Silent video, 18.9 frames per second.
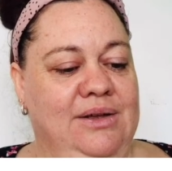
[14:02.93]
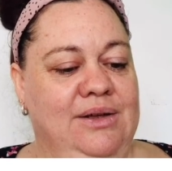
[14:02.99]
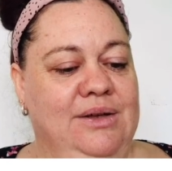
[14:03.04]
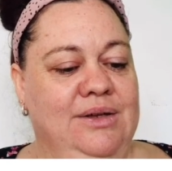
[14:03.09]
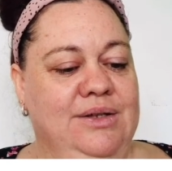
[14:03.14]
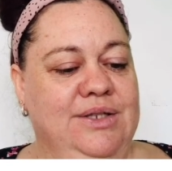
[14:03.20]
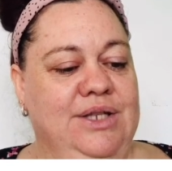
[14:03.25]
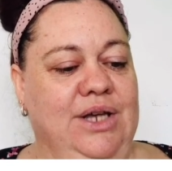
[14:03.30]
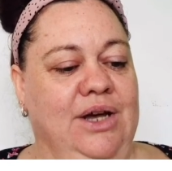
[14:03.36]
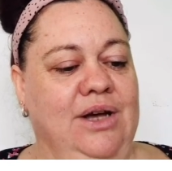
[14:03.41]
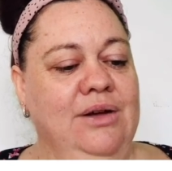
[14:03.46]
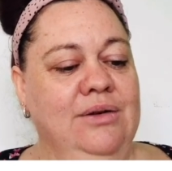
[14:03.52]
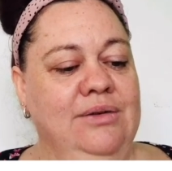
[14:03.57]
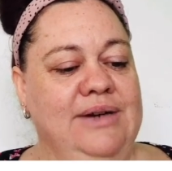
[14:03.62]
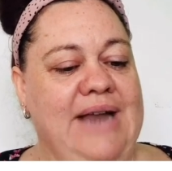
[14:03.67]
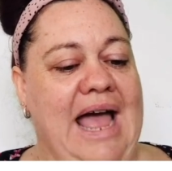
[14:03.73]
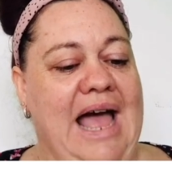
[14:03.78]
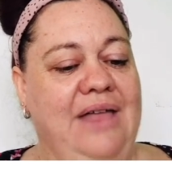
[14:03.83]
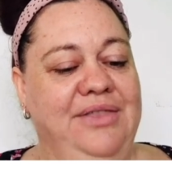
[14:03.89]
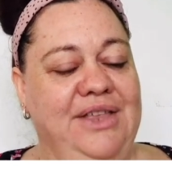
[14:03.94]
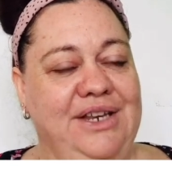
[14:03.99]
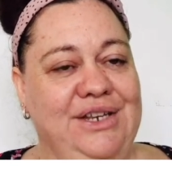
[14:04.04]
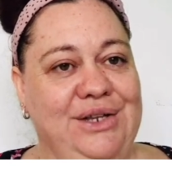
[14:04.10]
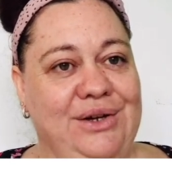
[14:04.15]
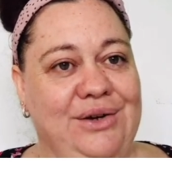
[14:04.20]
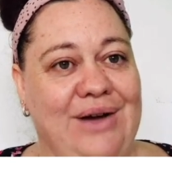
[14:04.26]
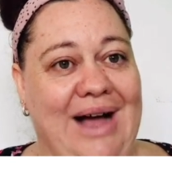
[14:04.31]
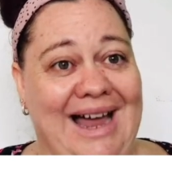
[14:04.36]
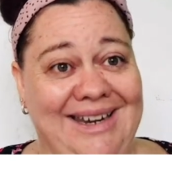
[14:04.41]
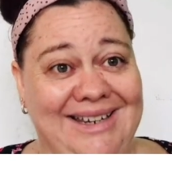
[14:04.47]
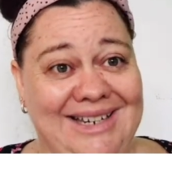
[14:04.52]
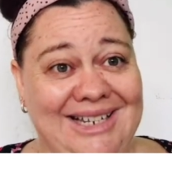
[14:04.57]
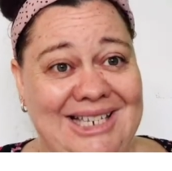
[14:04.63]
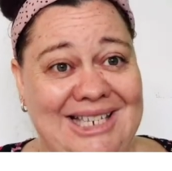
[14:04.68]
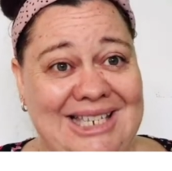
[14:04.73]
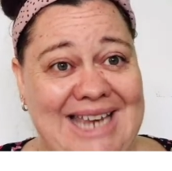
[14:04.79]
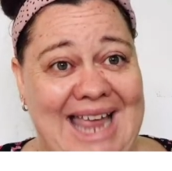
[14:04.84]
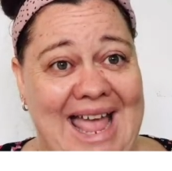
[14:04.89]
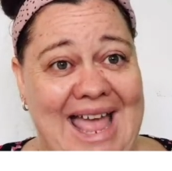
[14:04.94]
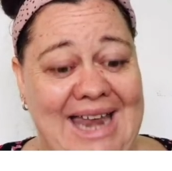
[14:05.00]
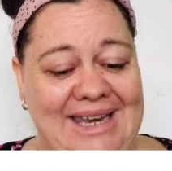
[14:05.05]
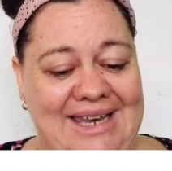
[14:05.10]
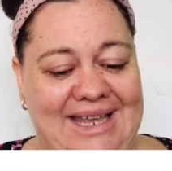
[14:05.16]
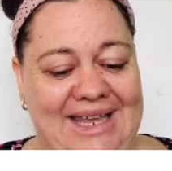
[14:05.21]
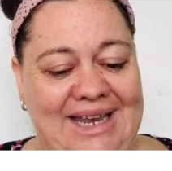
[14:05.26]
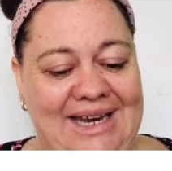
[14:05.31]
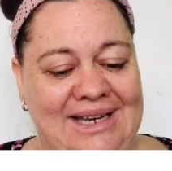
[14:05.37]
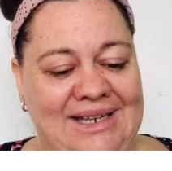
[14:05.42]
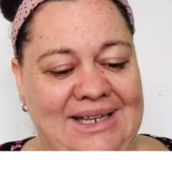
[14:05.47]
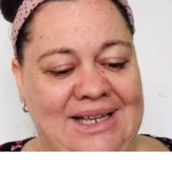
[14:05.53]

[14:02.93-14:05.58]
So now that you understand it,